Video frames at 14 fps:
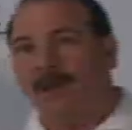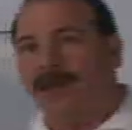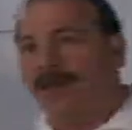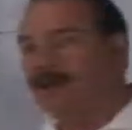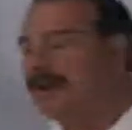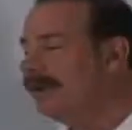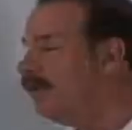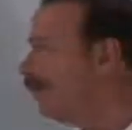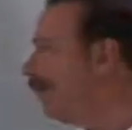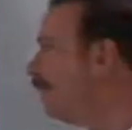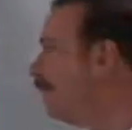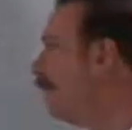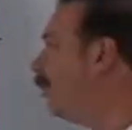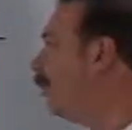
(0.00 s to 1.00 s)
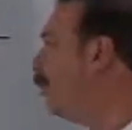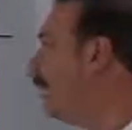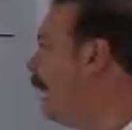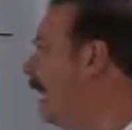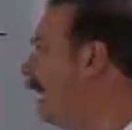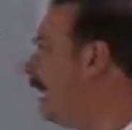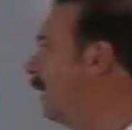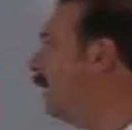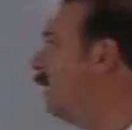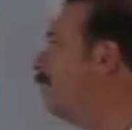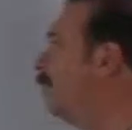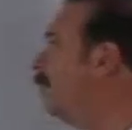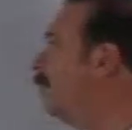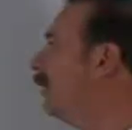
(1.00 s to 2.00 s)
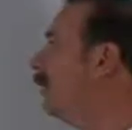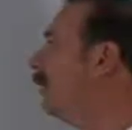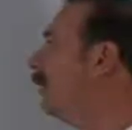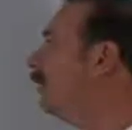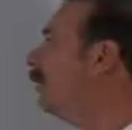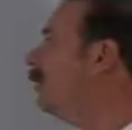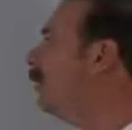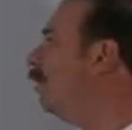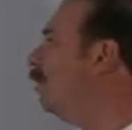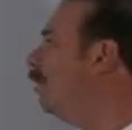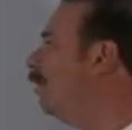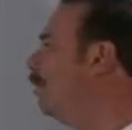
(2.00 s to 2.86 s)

Okay, for example A, we are given 1 over